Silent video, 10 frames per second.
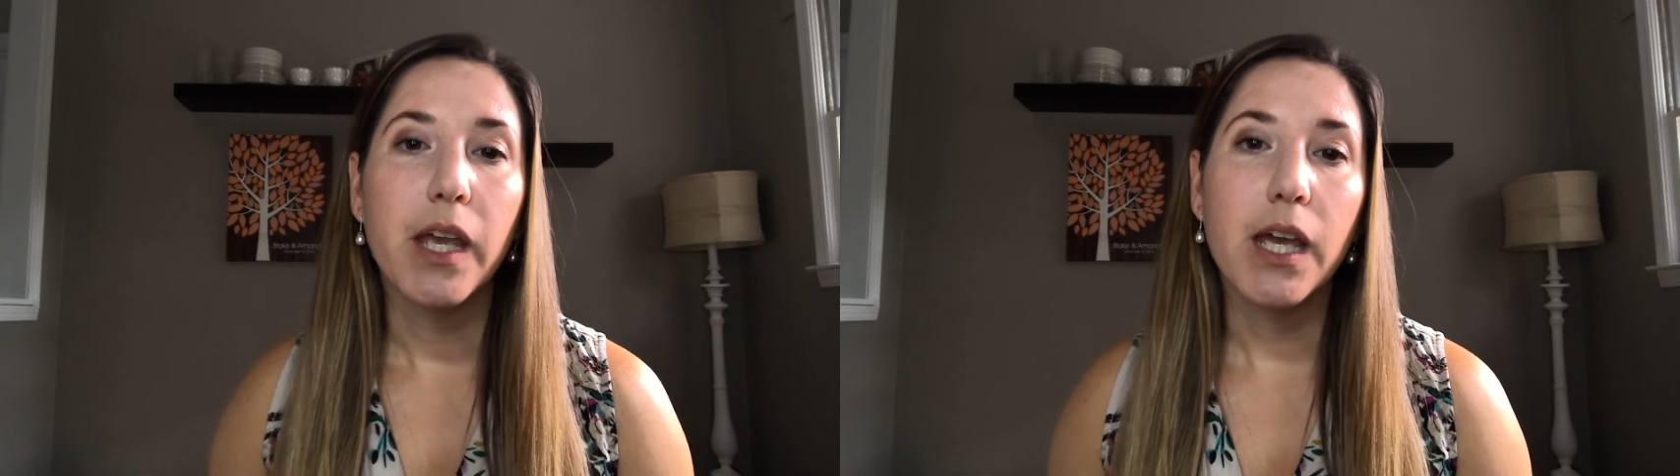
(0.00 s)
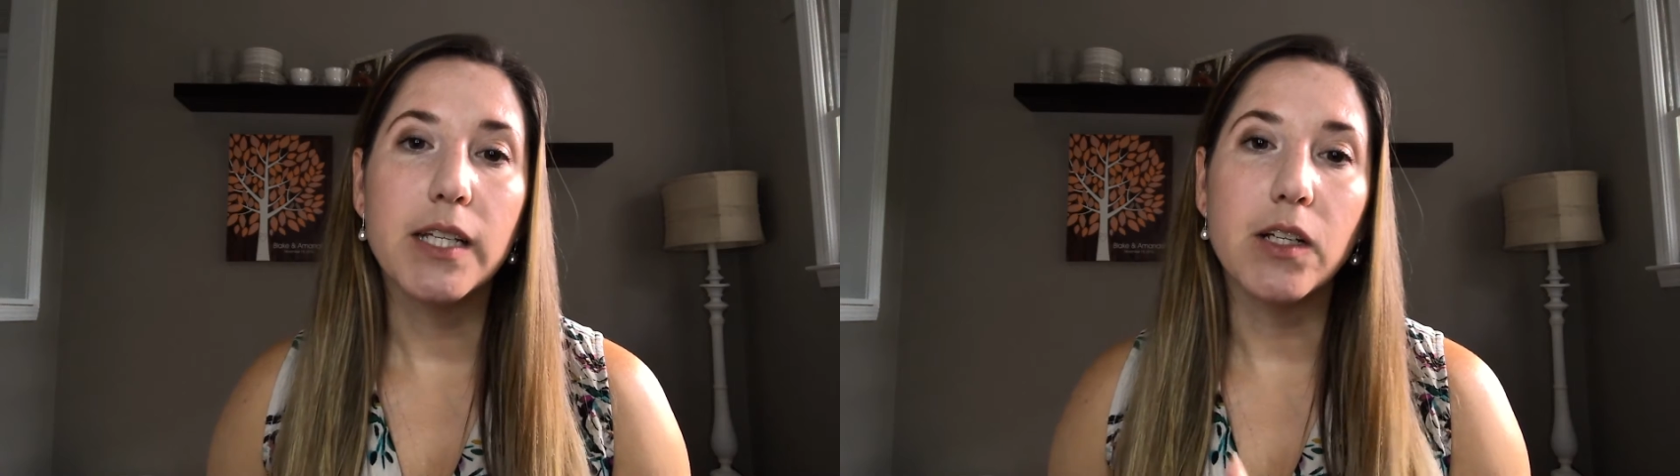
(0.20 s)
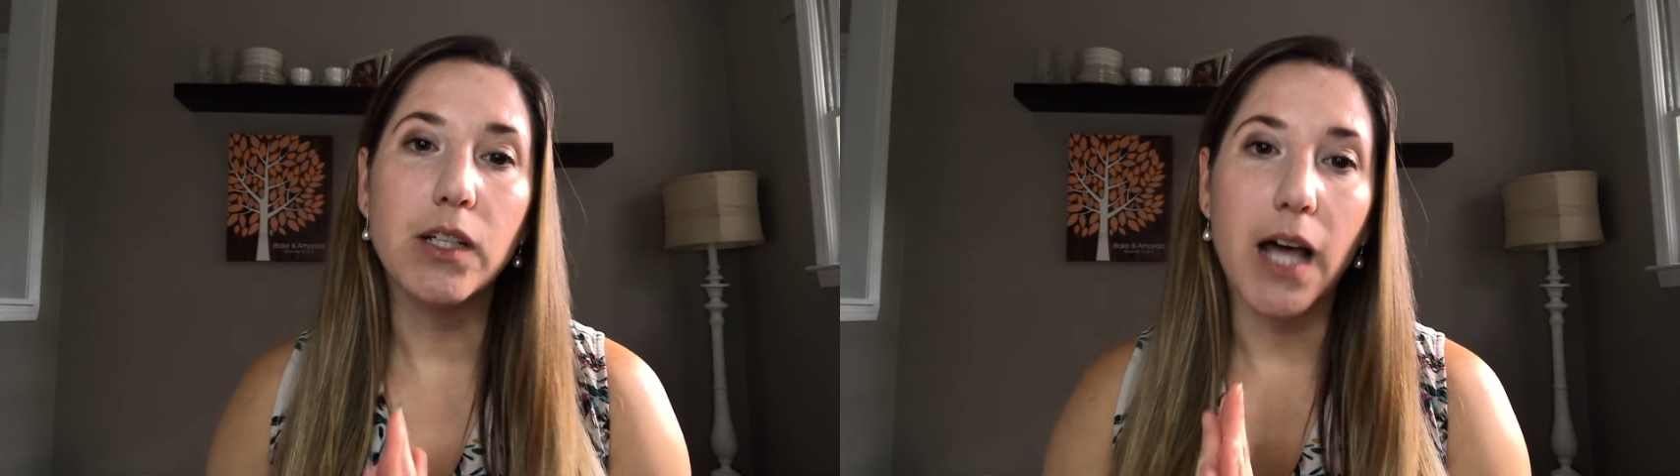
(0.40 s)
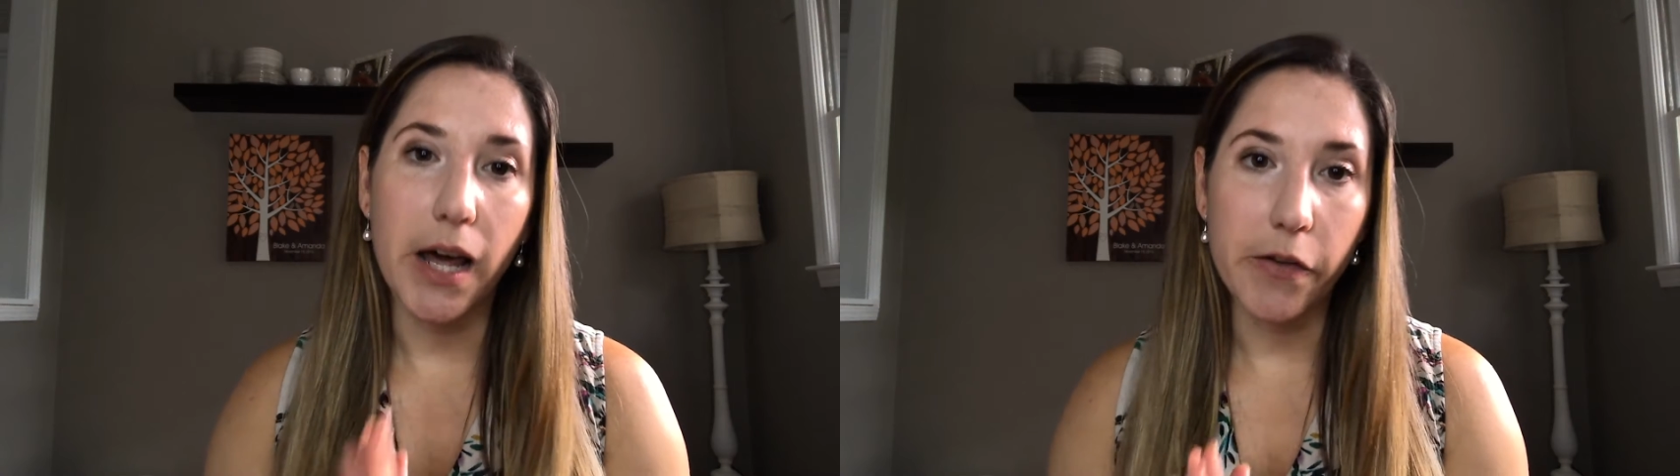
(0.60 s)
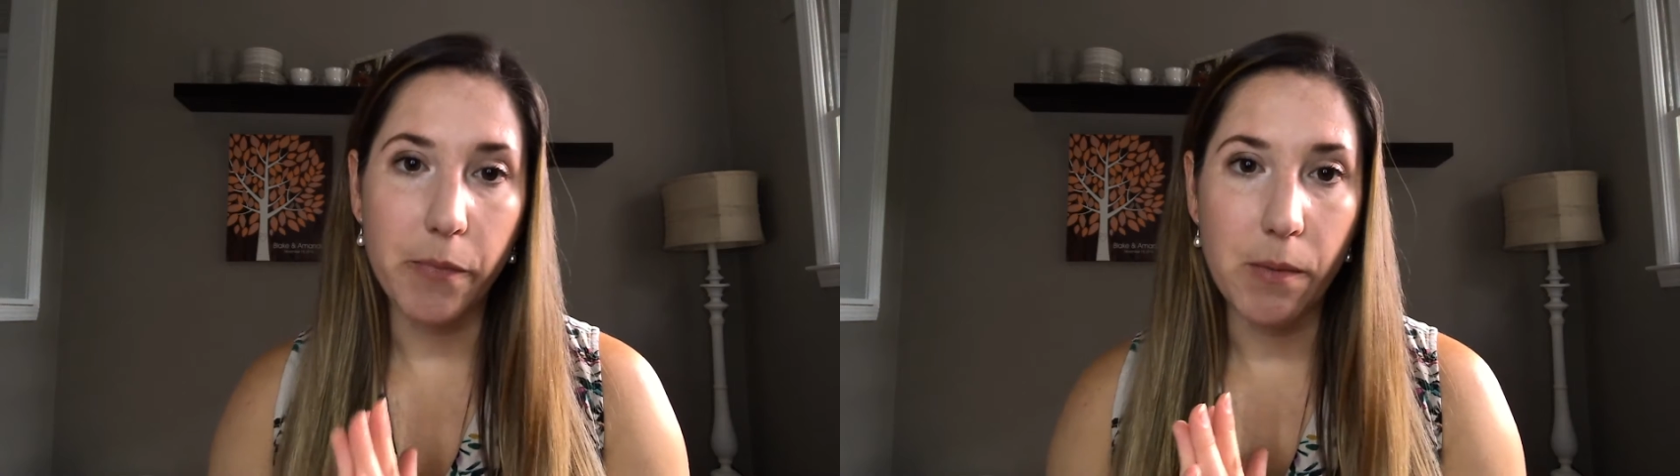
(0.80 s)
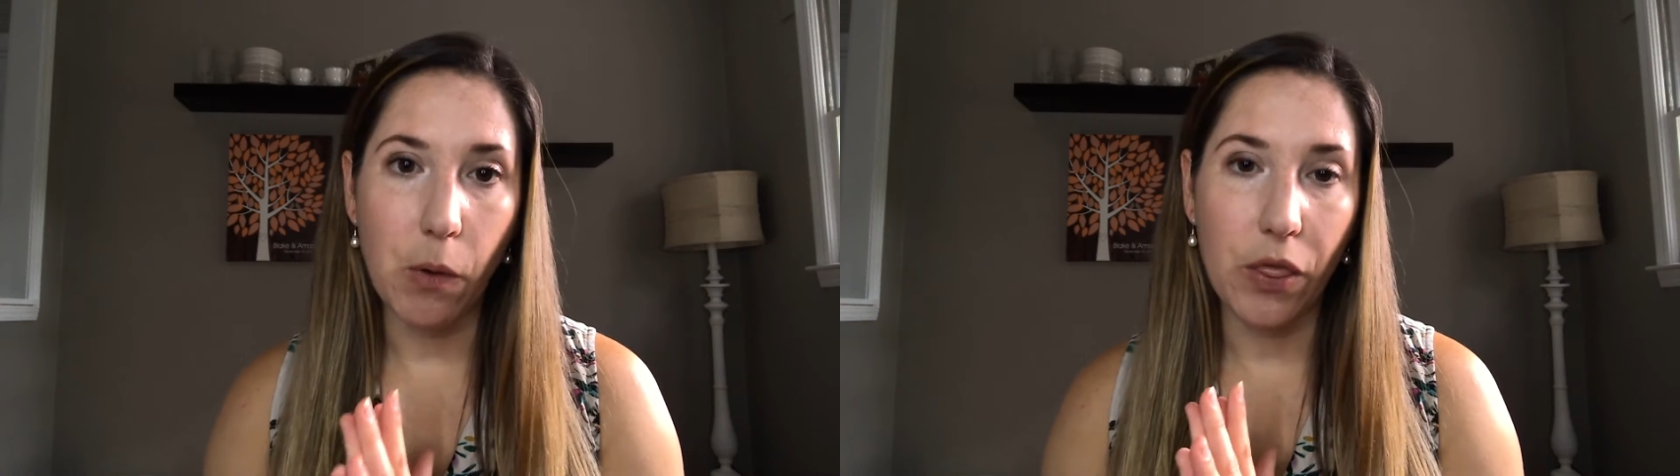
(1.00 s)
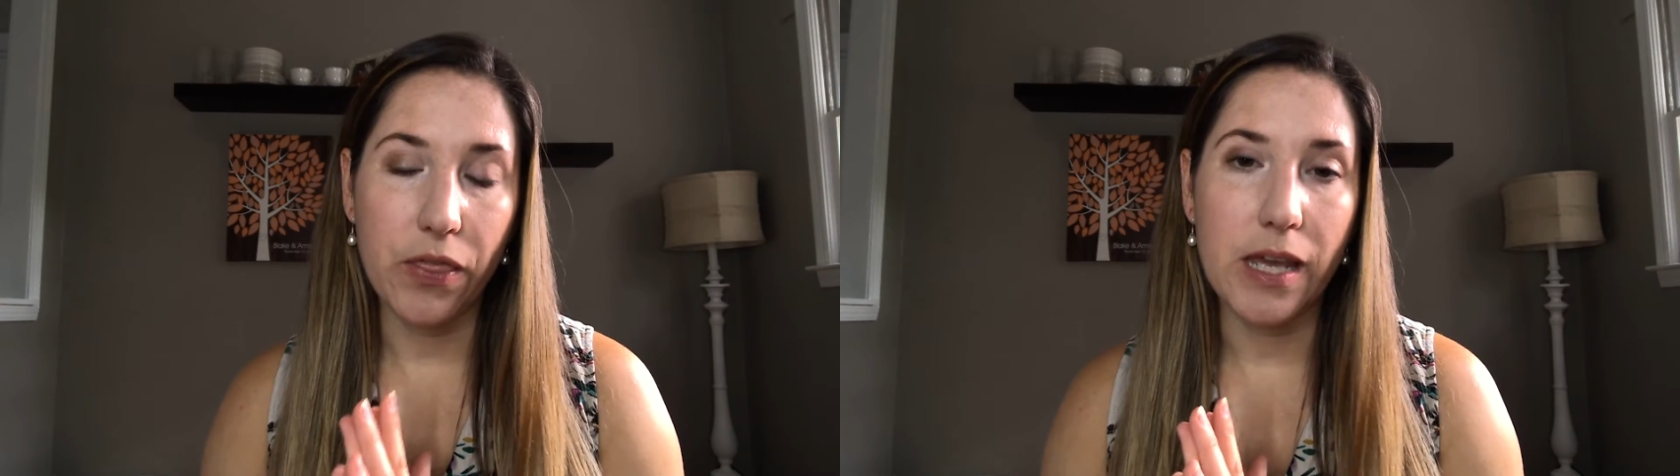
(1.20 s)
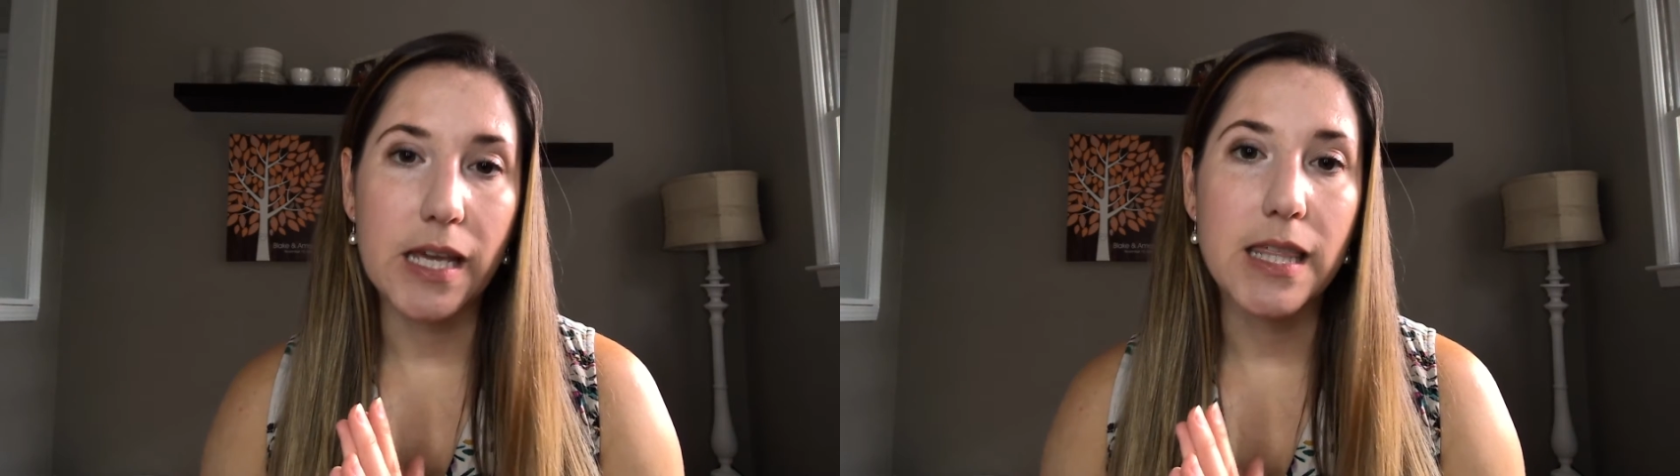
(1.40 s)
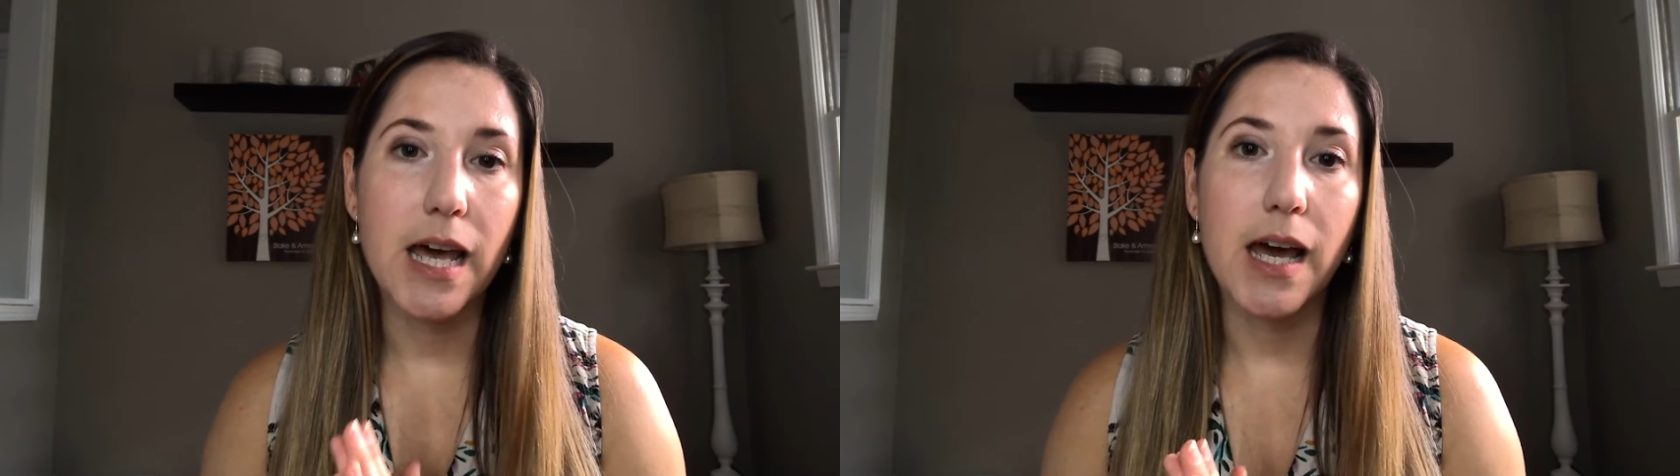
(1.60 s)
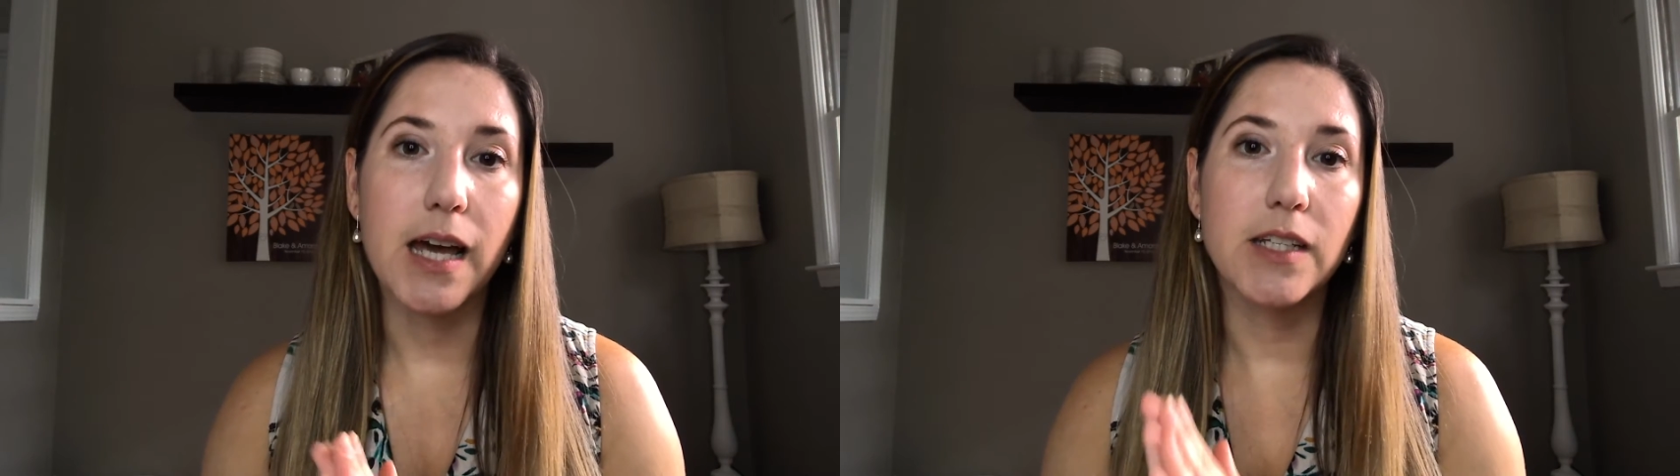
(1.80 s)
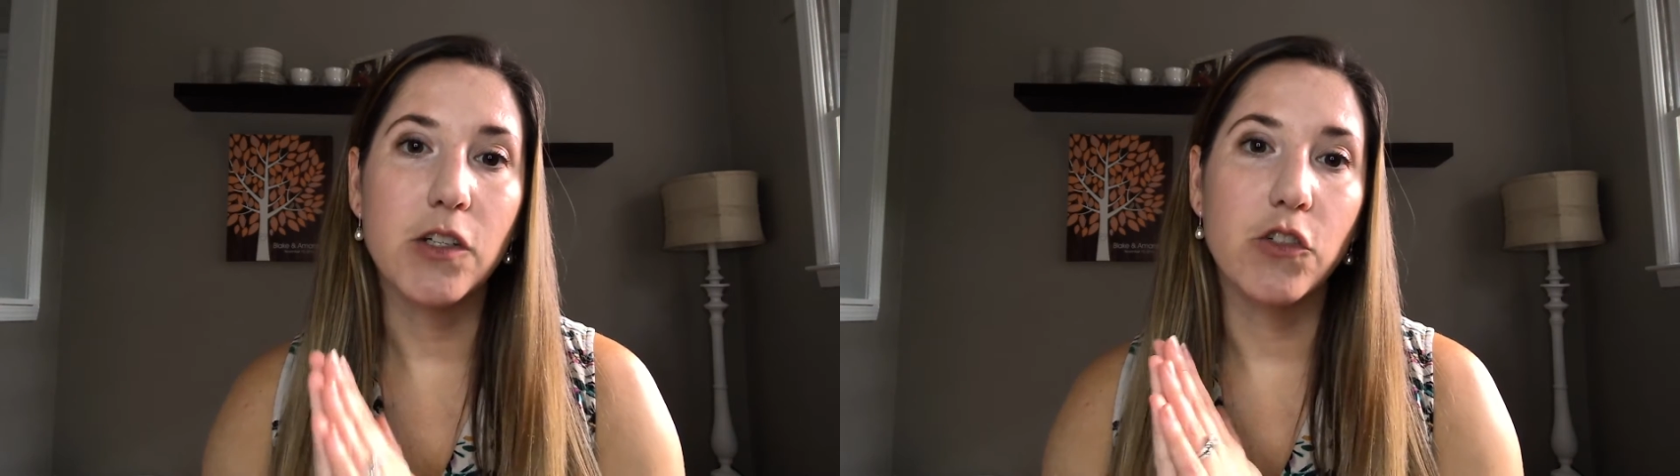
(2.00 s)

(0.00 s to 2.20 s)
is a lot of people think that